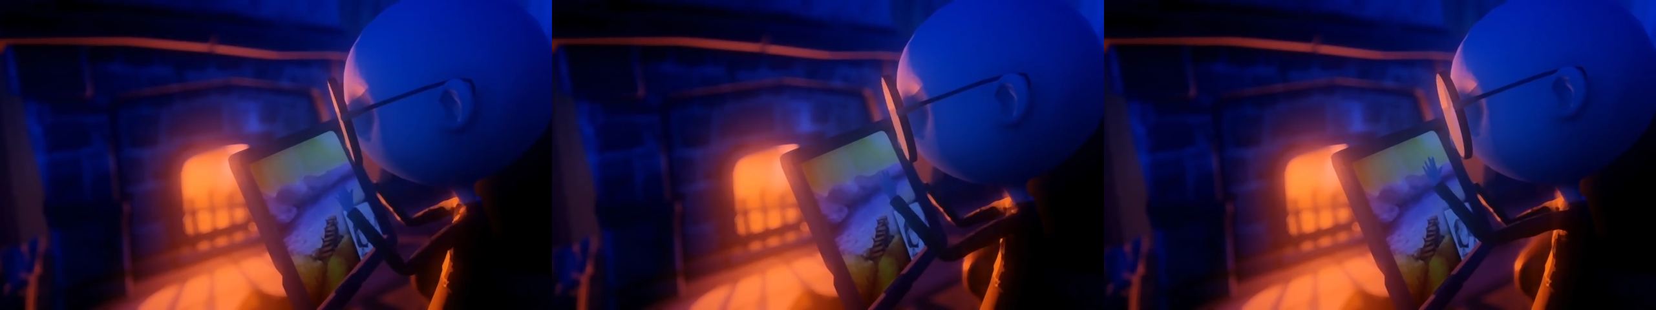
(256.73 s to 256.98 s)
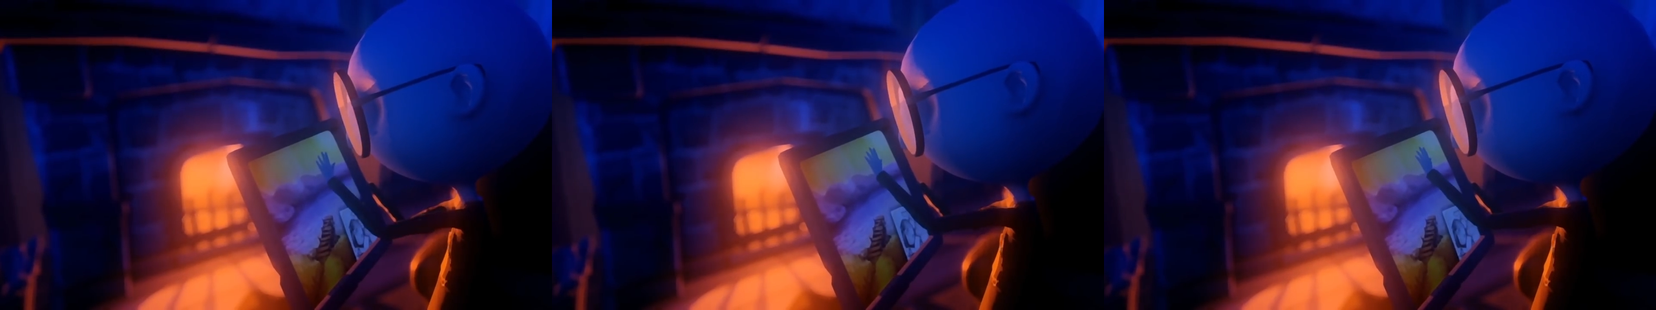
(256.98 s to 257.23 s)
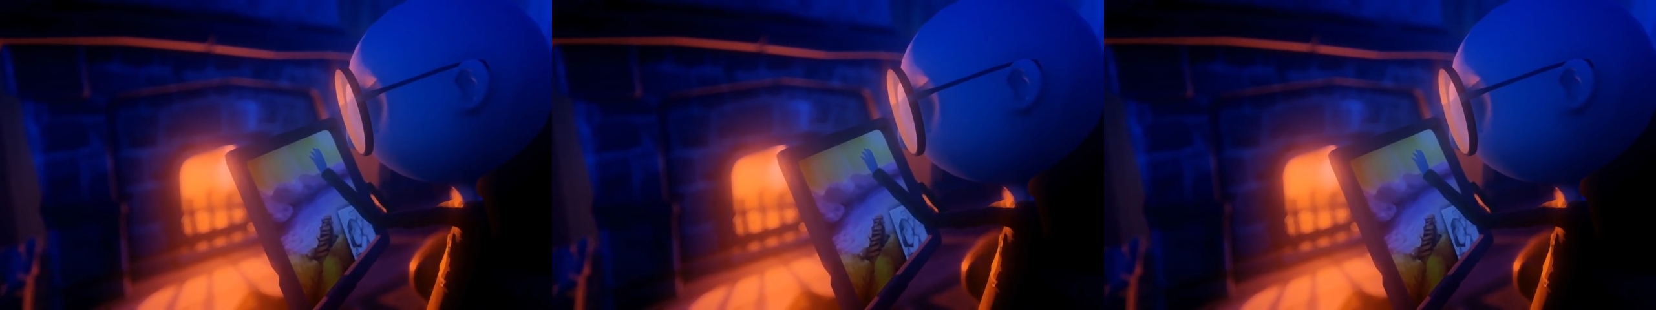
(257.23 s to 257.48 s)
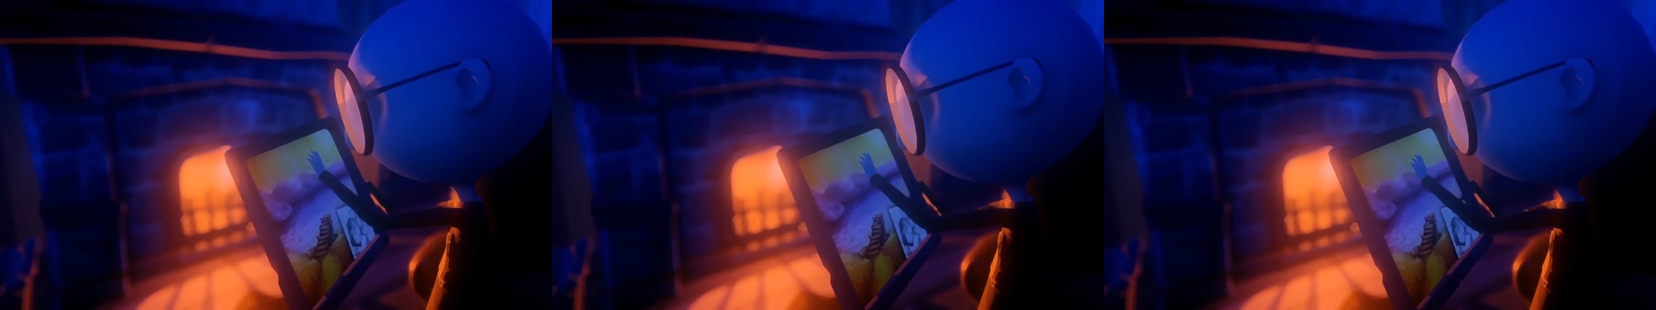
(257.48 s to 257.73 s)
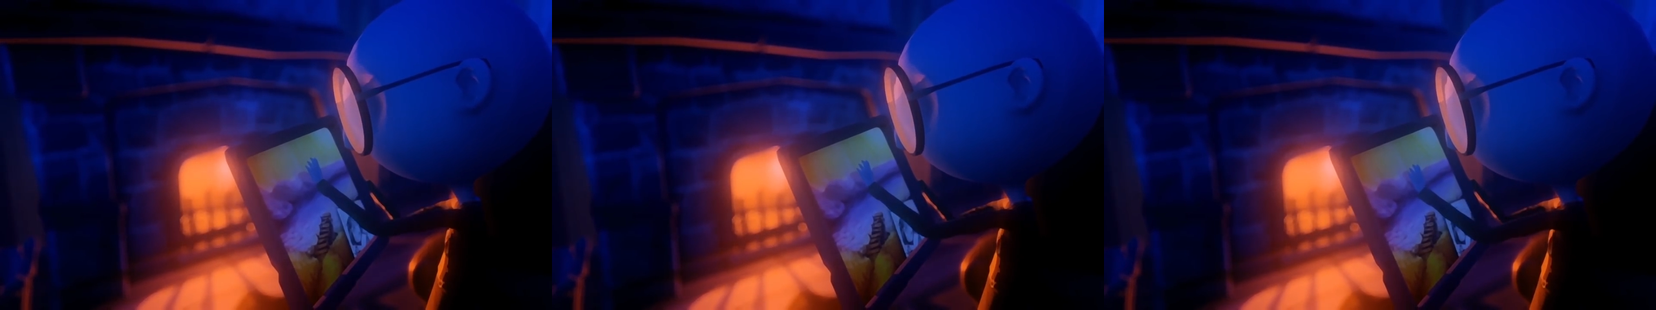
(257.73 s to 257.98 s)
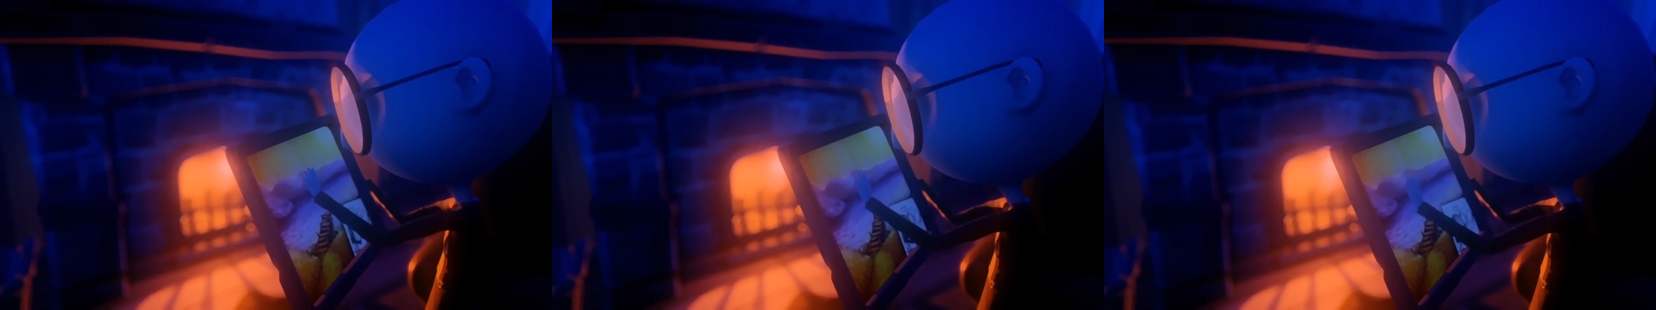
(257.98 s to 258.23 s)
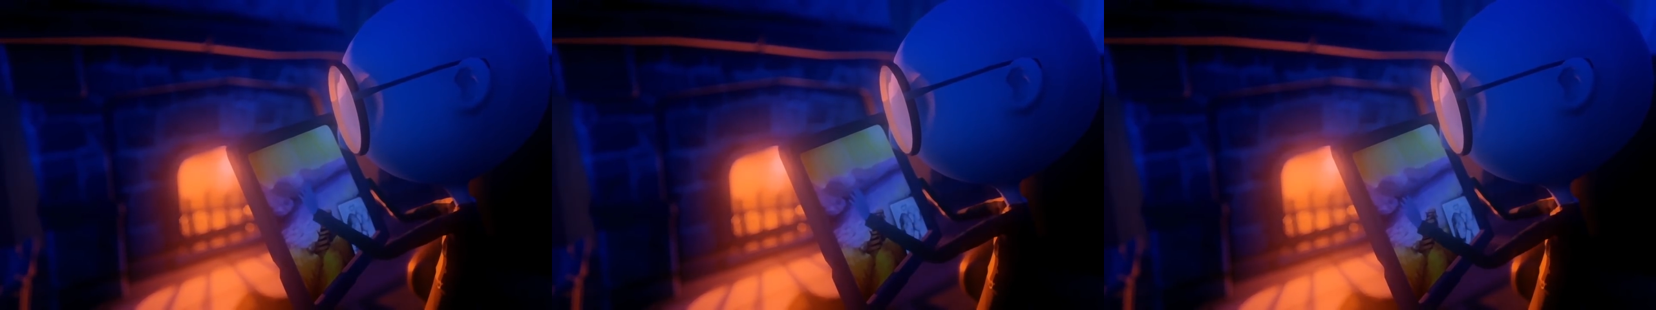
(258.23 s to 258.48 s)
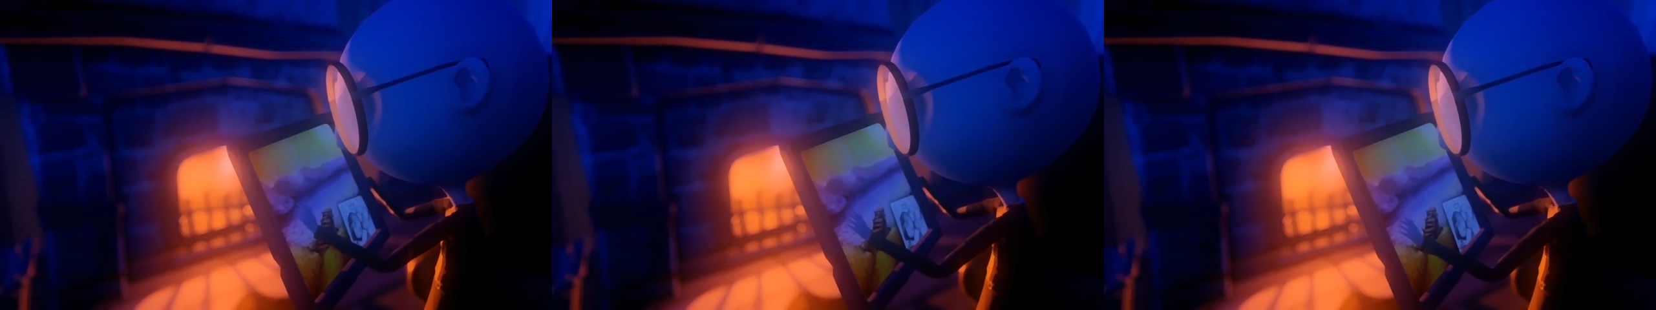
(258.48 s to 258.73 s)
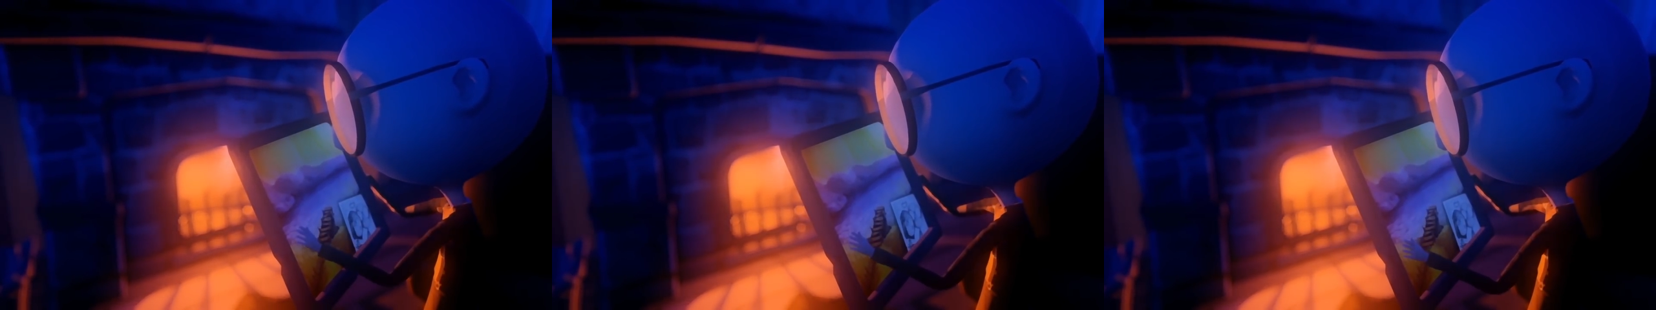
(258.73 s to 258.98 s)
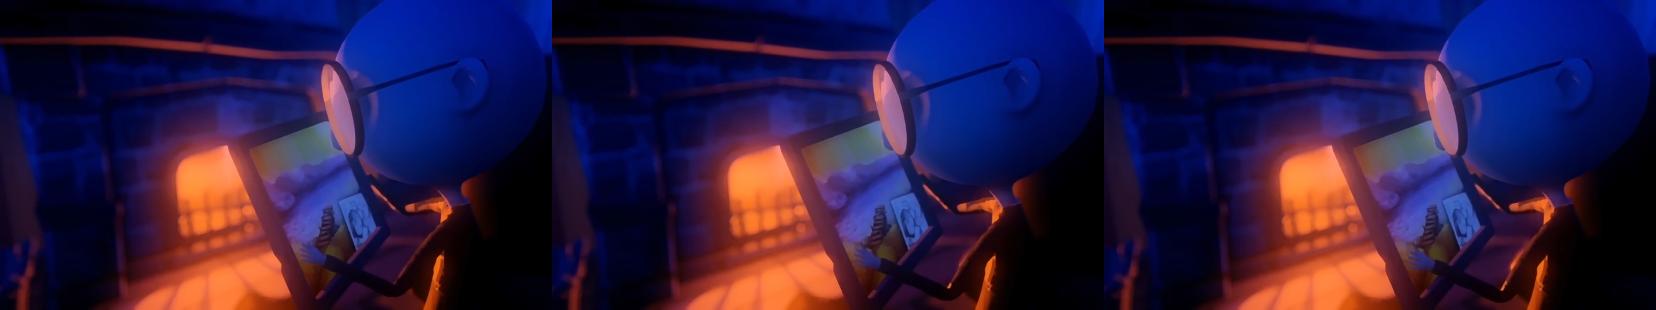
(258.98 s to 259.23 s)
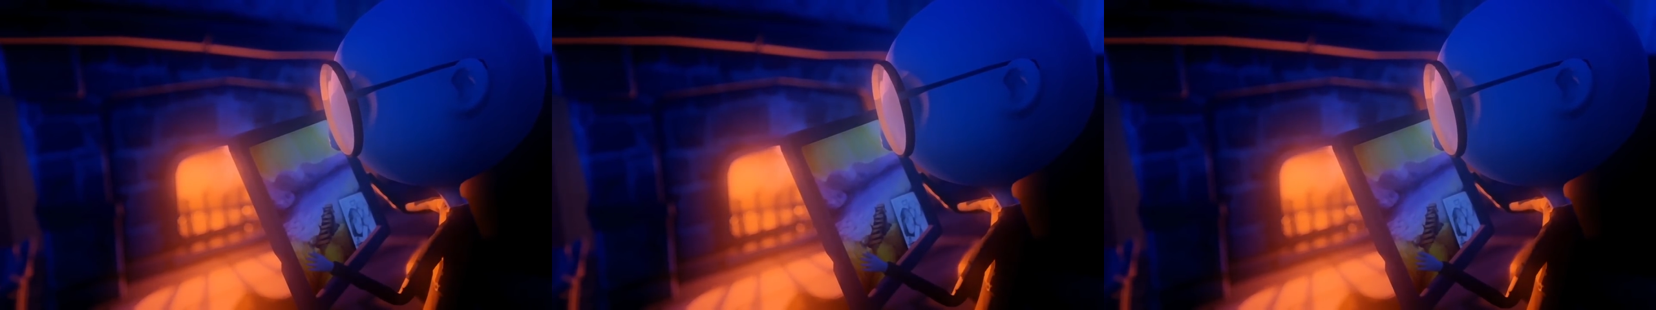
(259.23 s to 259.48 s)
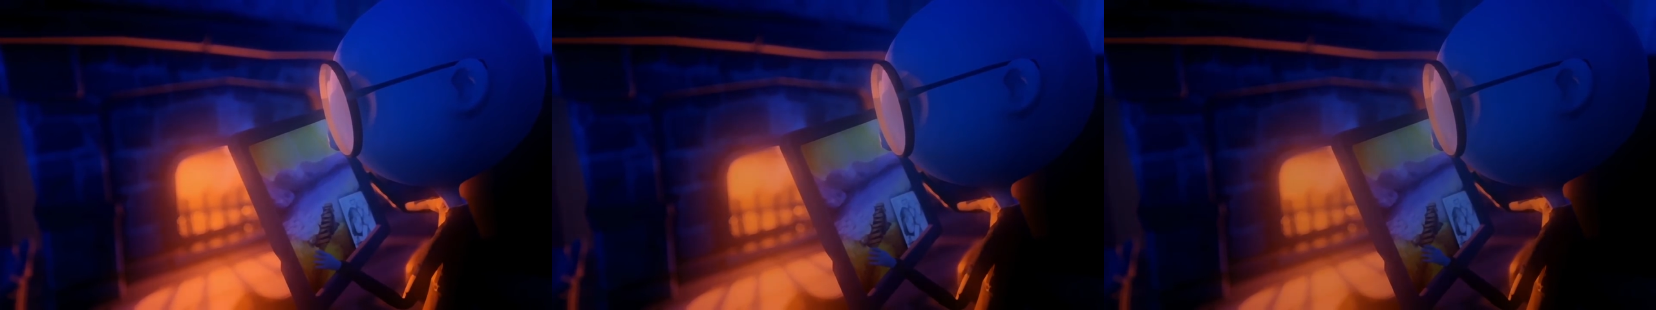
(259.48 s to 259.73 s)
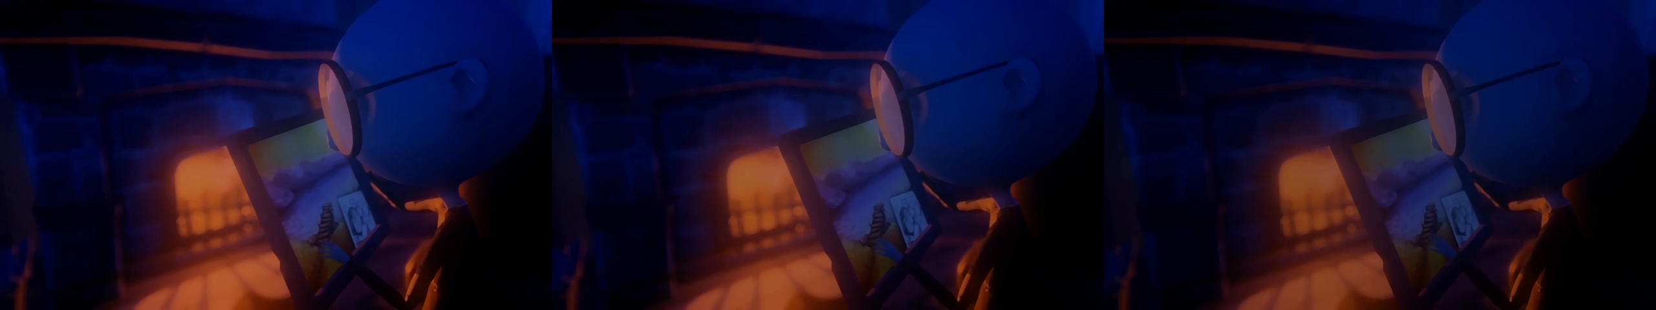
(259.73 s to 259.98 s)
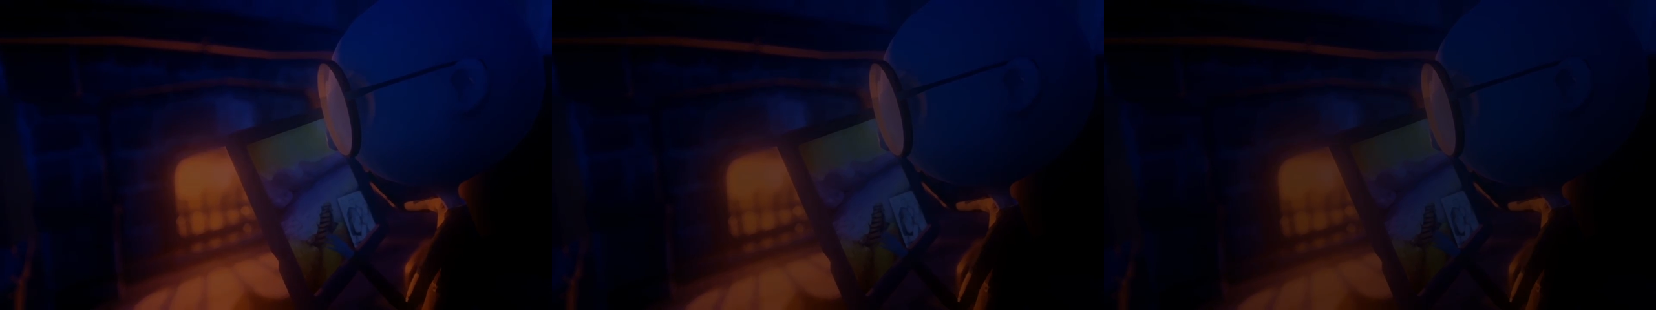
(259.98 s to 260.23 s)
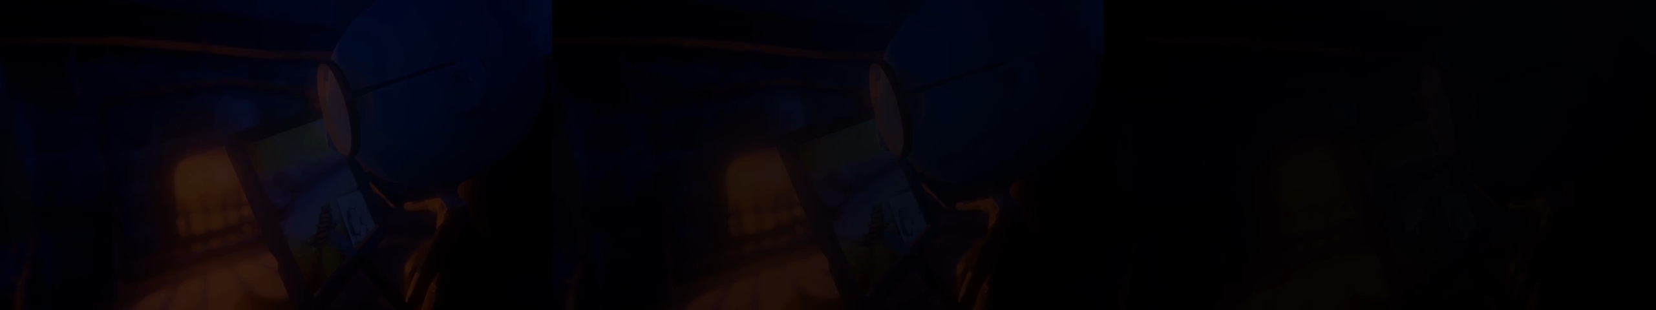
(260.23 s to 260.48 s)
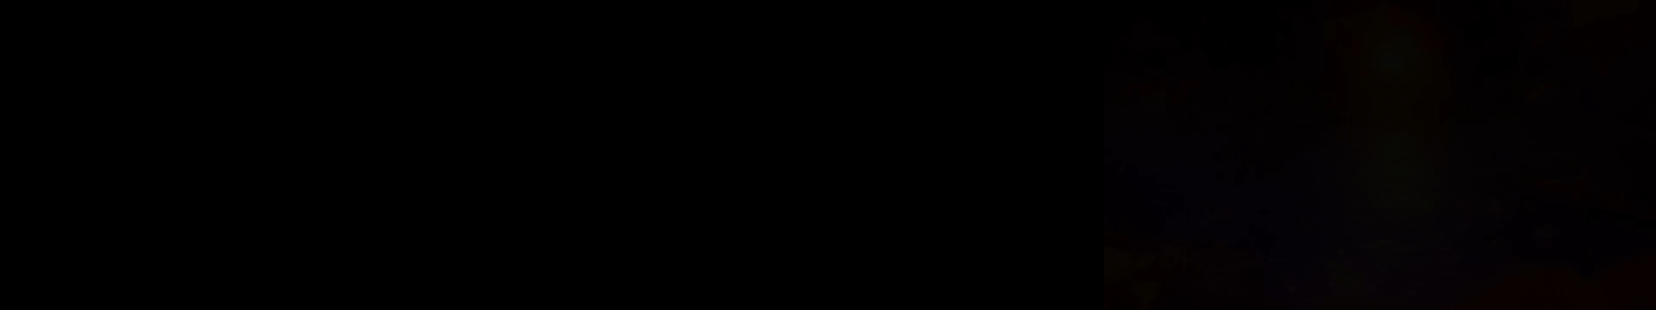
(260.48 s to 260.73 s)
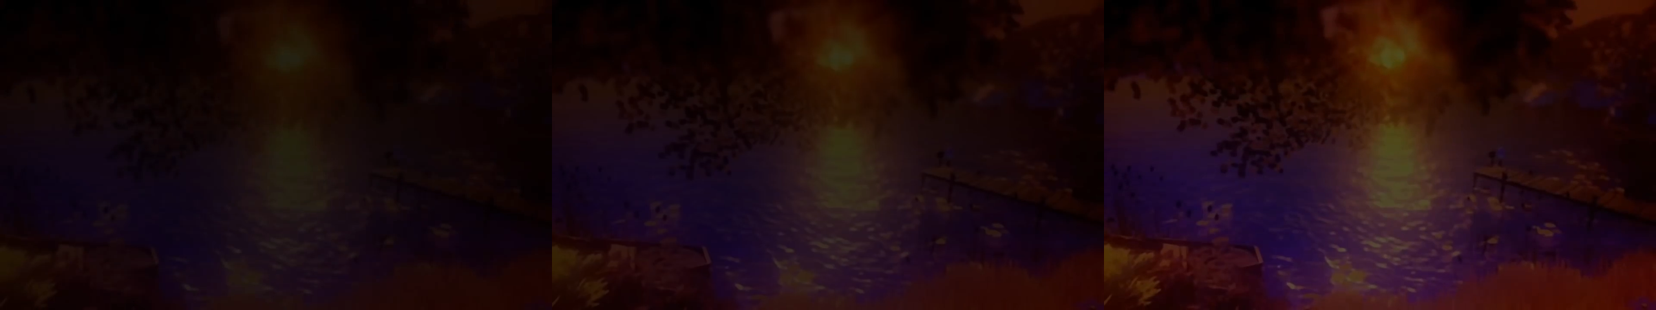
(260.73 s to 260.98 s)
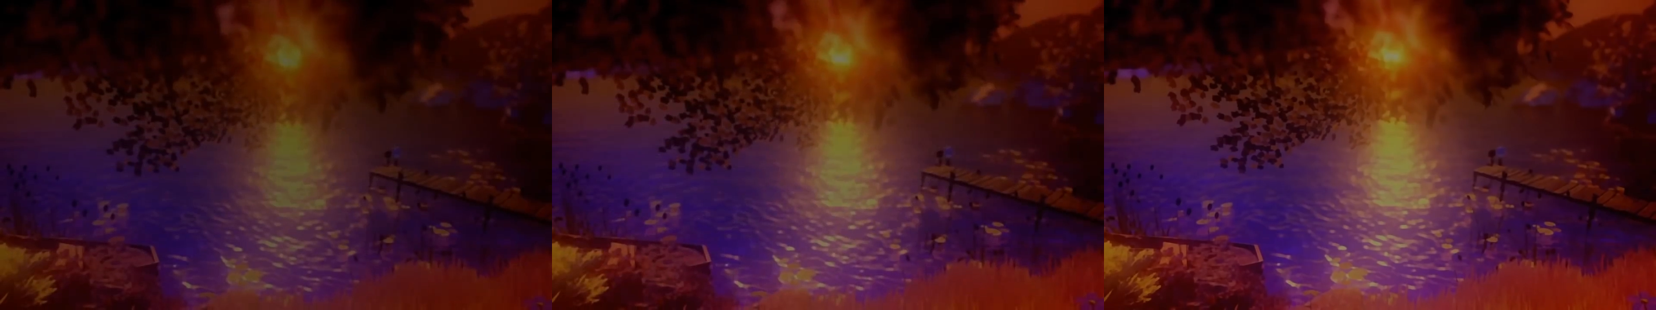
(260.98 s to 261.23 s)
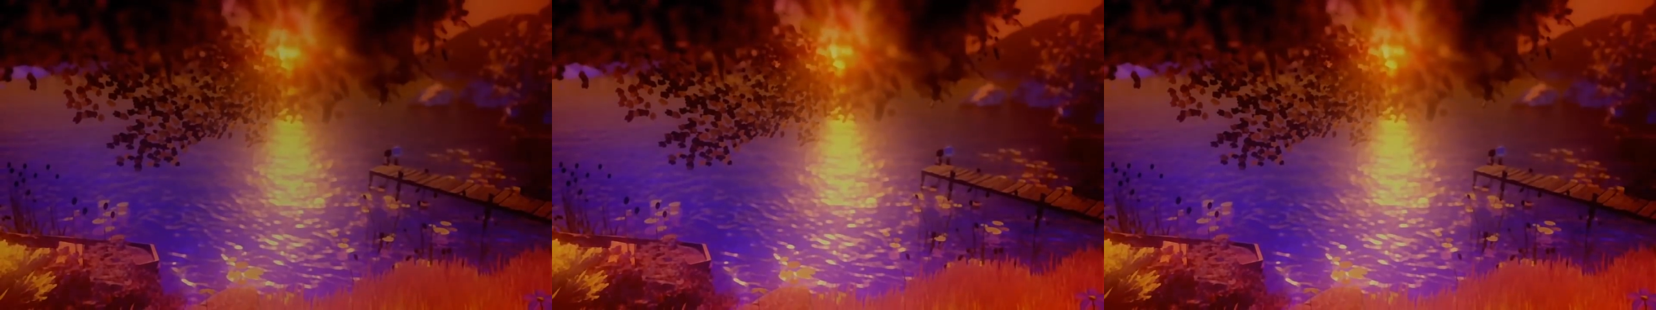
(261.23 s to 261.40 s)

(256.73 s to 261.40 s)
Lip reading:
(no speaker visible)